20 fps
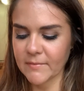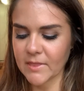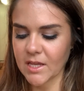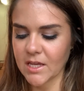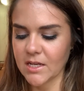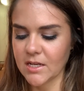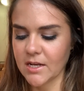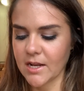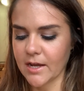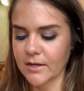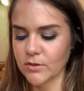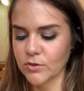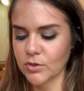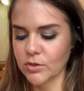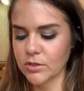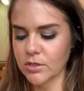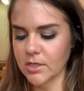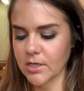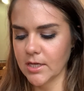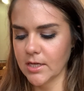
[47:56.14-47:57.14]
and
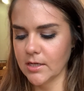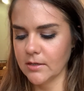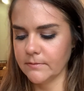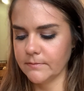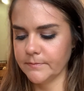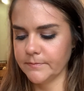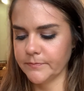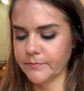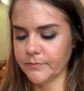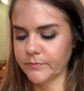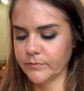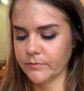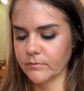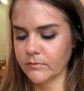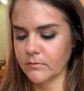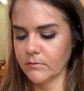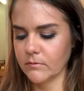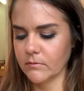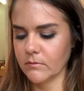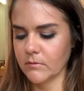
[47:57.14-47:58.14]
natural looking.
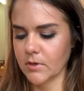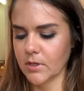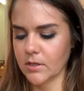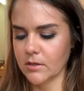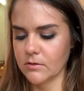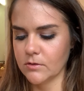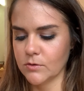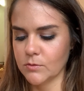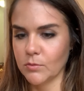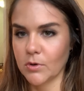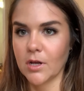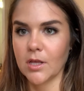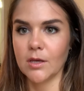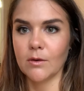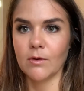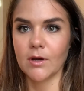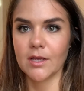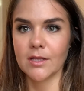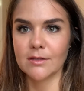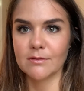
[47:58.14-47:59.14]
That's probably
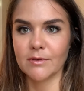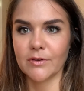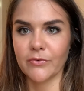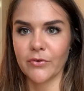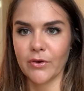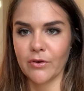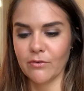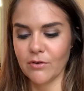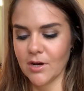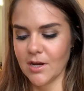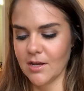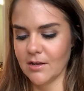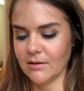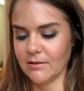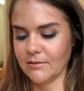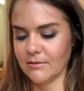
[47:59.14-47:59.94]
why it's my favorite.